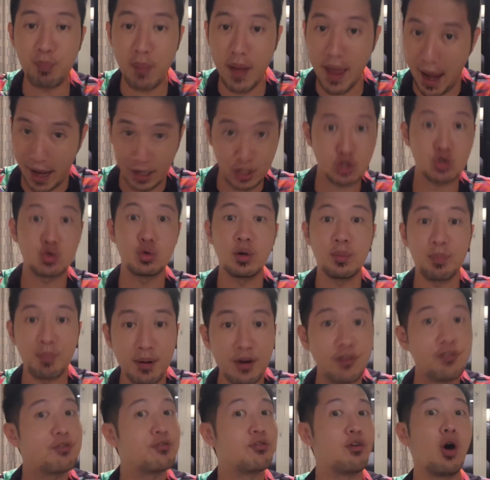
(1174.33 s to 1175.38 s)
actual
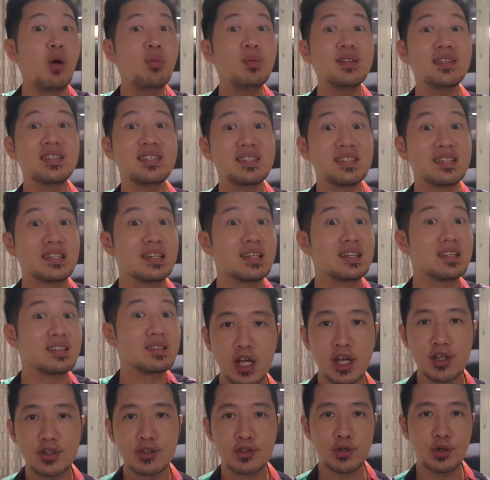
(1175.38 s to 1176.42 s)
performances.
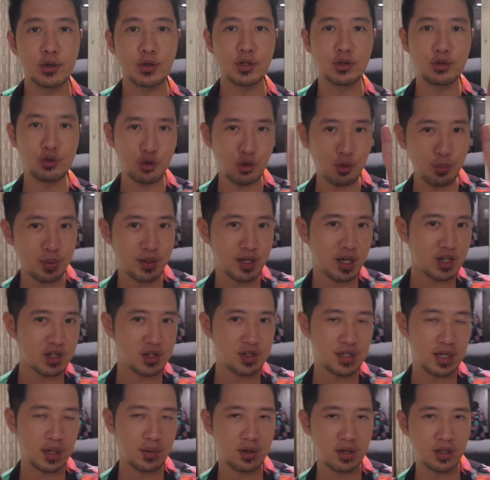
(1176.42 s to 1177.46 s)
So the two
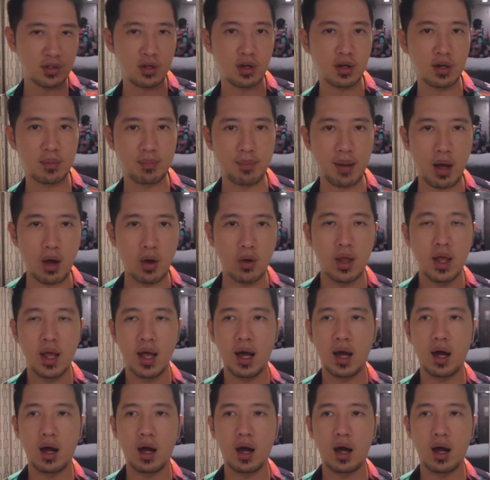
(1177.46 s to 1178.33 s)
productions I want to talk about